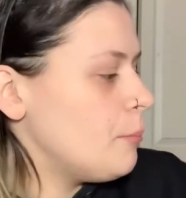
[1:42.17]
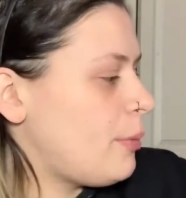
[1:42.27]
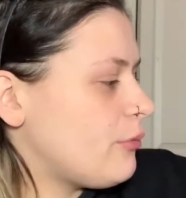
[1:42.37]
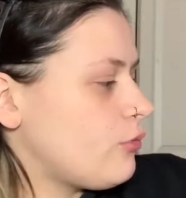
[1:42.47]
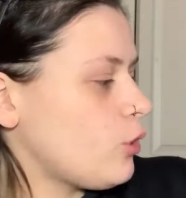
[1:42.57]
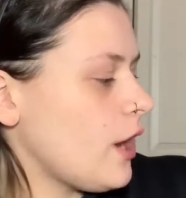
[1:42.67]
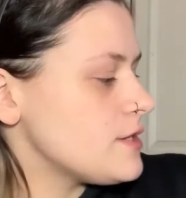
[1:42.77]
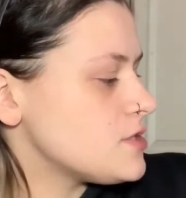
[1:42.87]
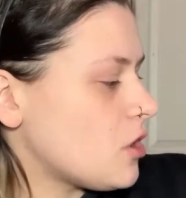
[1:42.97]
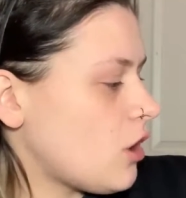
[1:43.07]
But before I
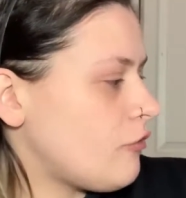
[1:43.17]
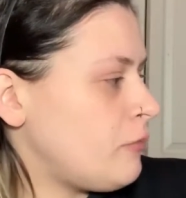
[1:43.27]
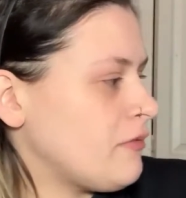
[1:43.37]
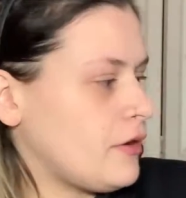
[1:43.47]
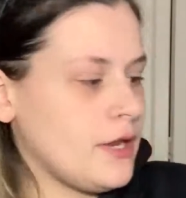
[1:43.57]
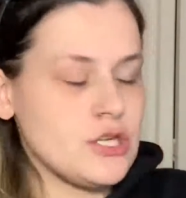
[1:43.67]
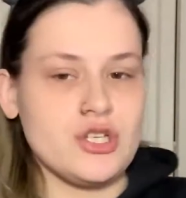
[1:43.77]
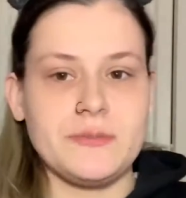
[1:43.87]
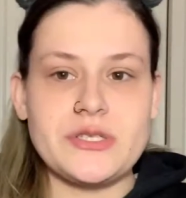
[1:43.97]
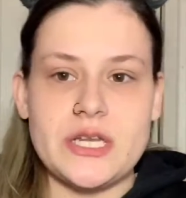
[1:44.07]
start off my
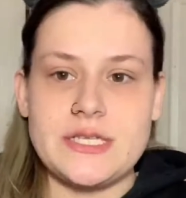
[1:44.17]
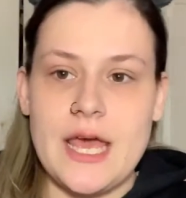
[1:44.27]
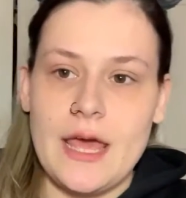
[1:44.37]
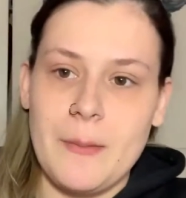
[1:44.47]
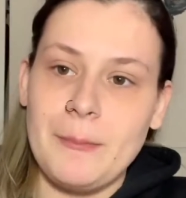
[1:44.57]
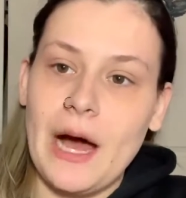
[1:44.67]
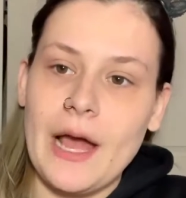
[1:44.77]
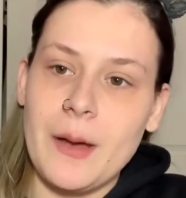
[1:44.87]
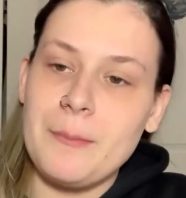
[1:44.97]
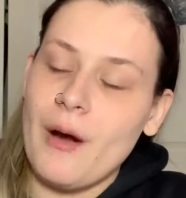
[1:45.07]
foundation, I'm just going to take
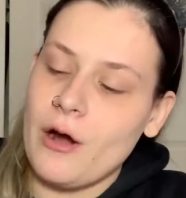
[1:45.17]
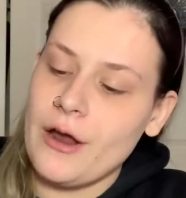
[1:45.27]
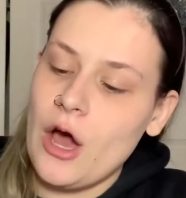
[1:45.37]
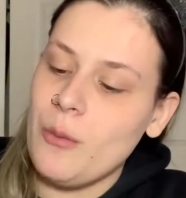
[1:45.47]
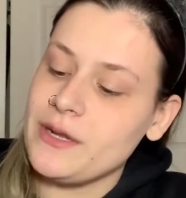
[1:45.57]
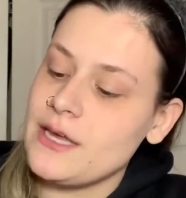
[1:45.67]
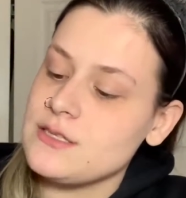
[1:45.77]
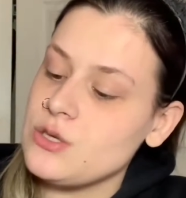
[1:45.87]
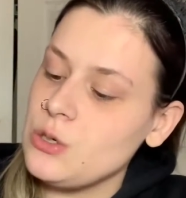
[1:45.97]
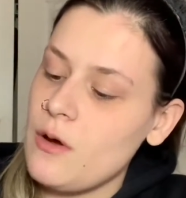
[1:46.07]
my Mario
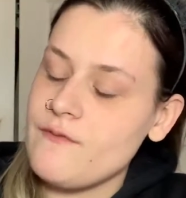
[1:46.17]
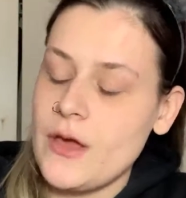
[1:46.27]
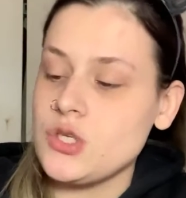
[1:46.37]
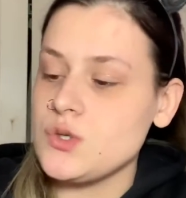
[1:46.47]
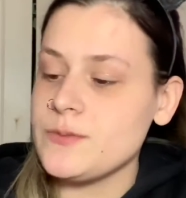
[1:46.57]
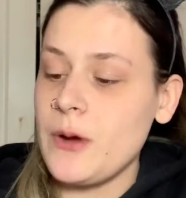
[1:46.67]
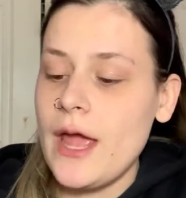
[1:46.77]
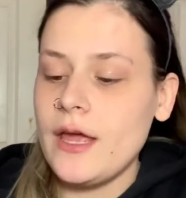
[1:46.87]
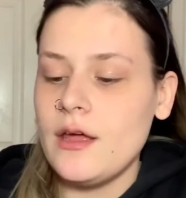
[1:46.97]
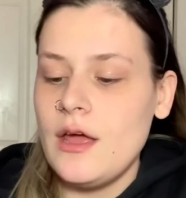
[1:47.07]
Badescu facial
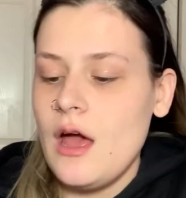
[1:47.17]
spray.